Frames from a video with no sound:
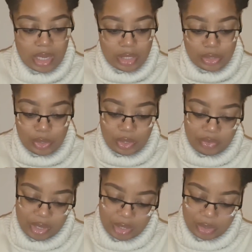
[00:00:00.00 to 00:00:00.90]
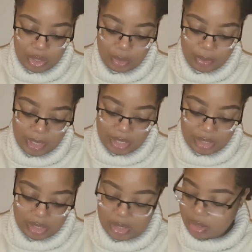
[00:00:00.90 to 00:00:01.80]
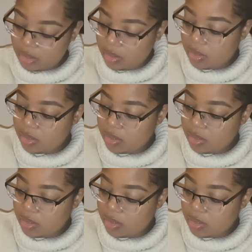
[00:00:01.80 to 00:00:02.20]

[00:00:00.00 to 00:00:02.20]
and I don't even know how to open it.